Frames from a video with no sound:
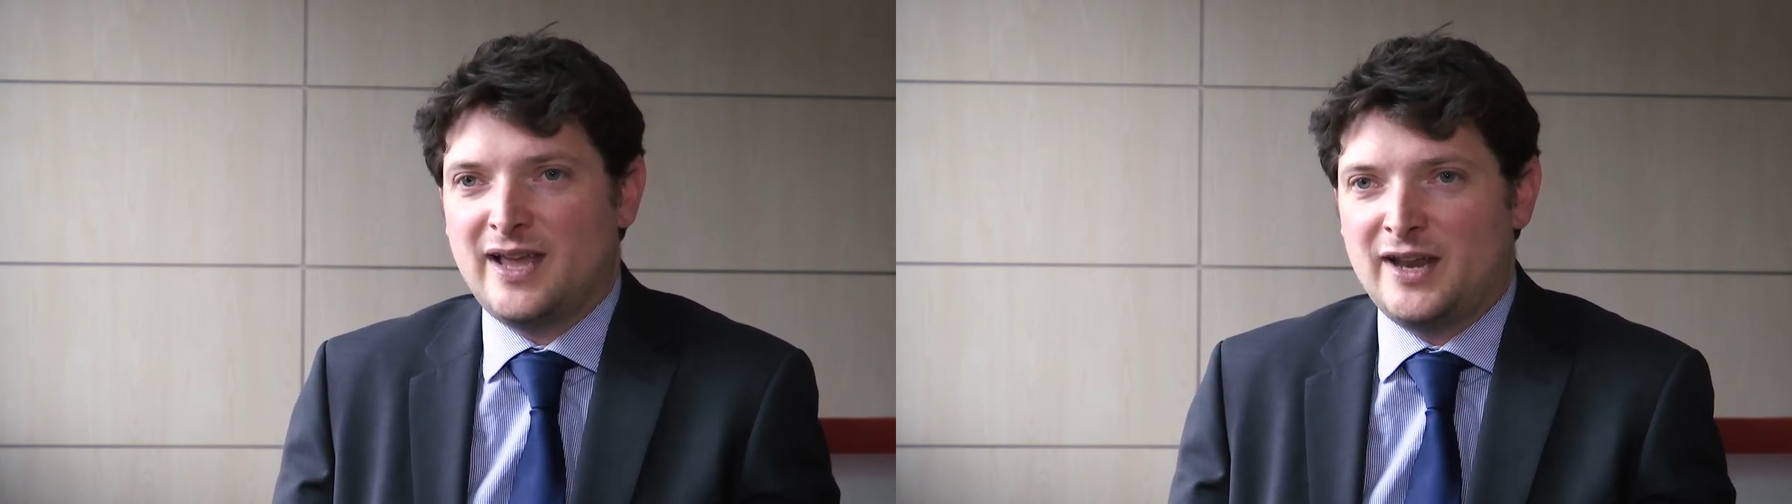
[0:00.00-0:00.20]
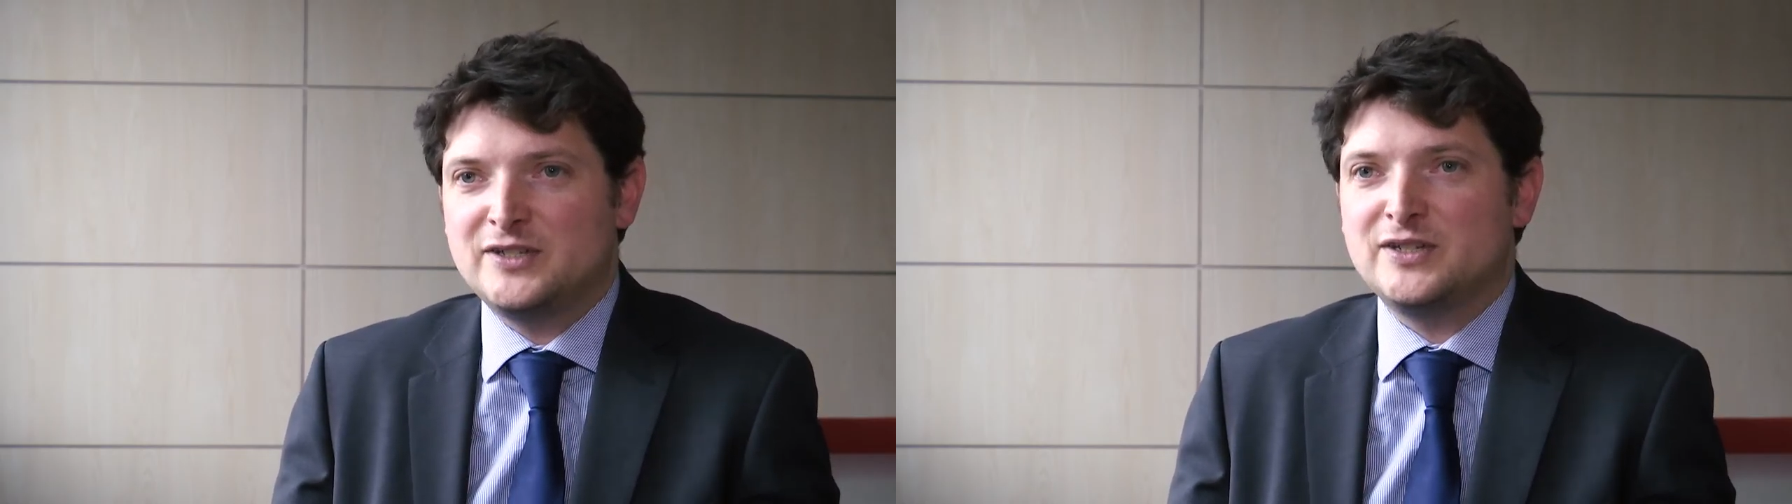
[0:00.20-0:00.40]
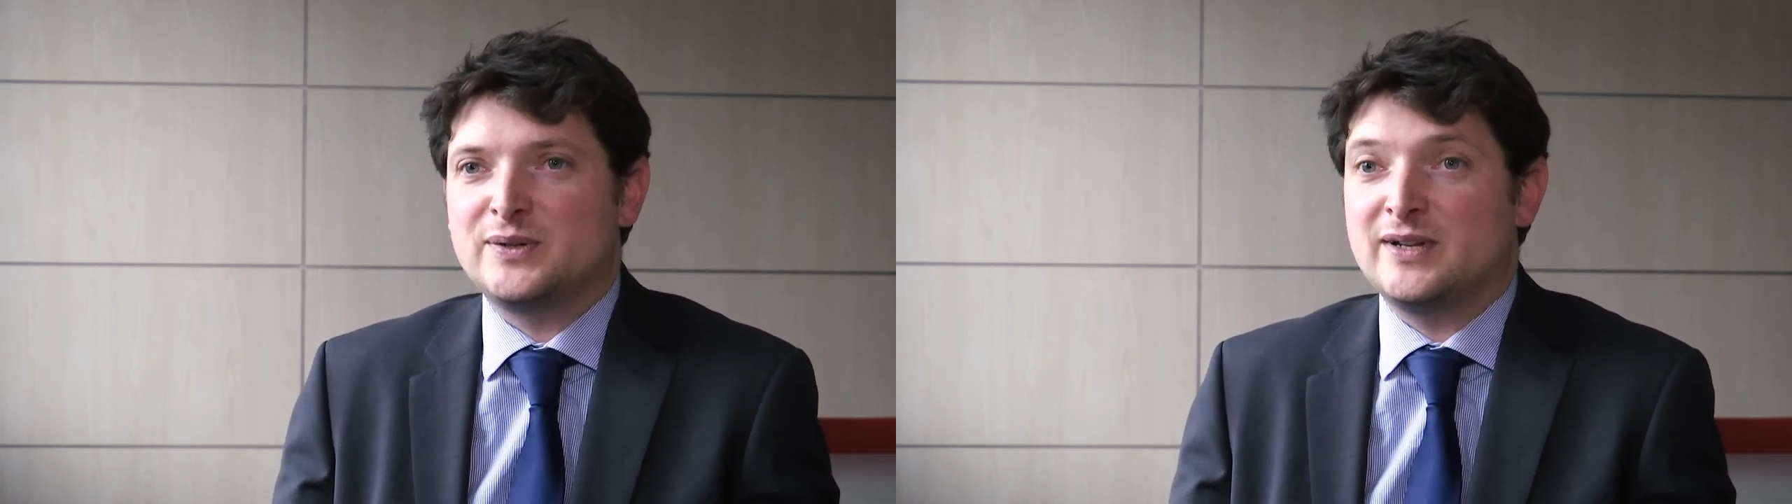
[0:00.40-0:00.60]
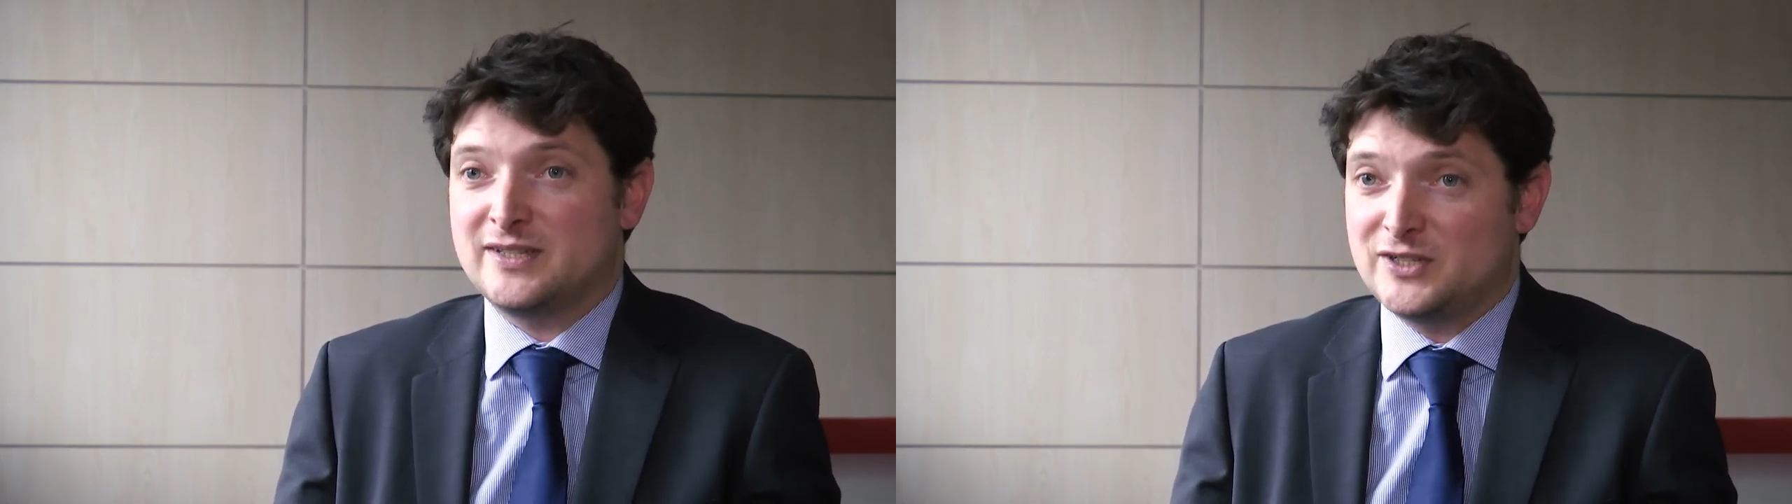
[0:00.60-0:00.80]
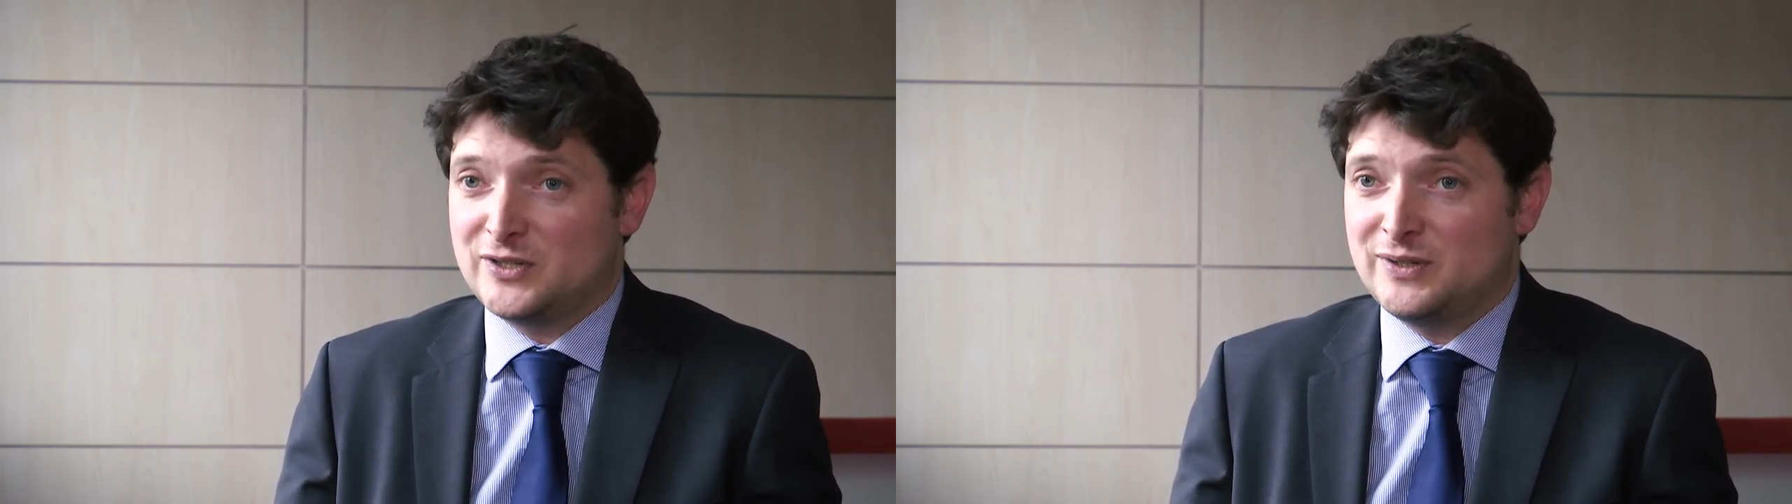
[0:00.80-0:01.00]
energy
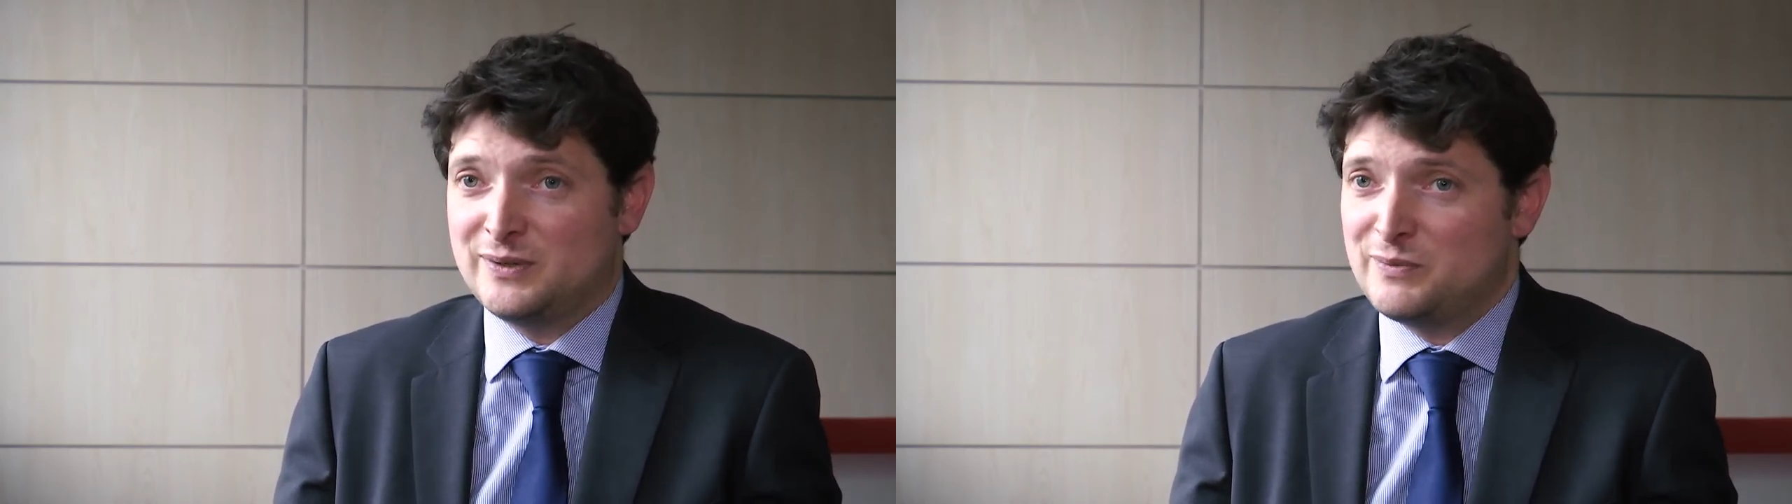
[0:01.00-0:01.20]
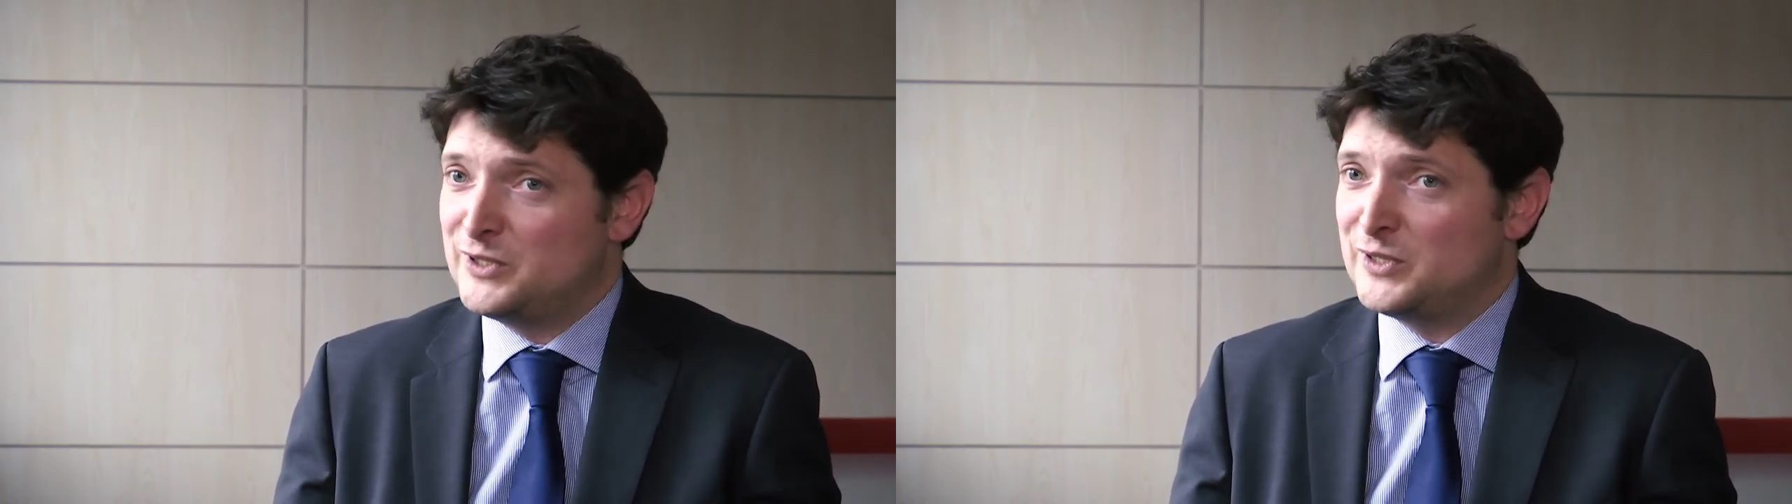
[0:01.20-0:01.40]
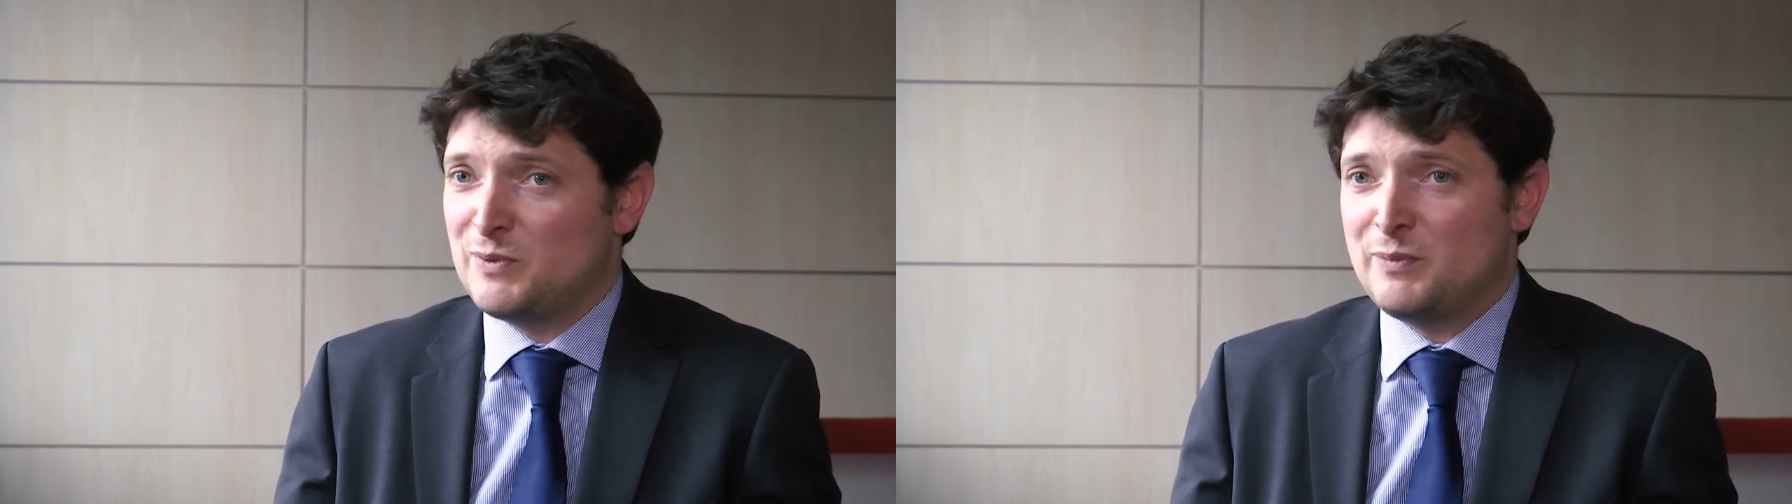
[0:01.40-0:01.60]
transition, which is